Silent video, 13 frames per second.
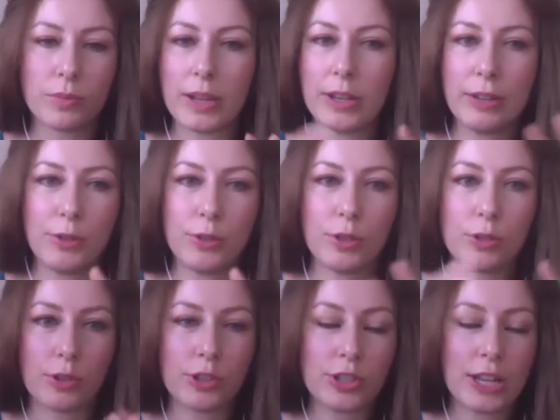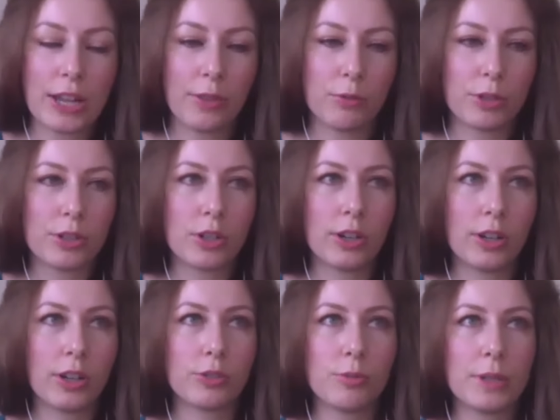I, if you don't understand the word target
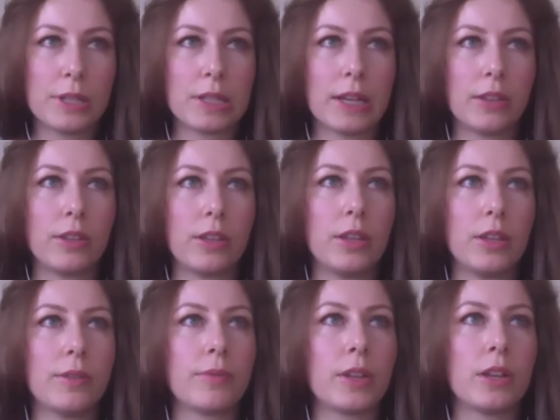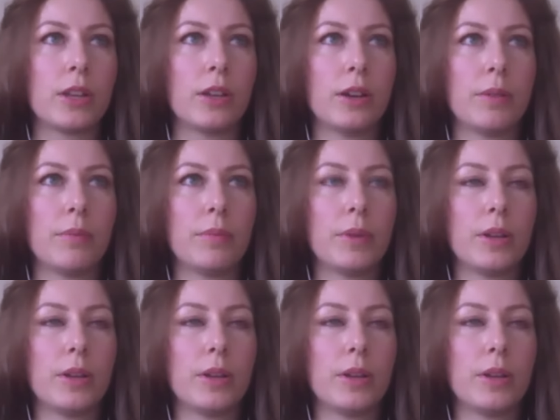group it's like the um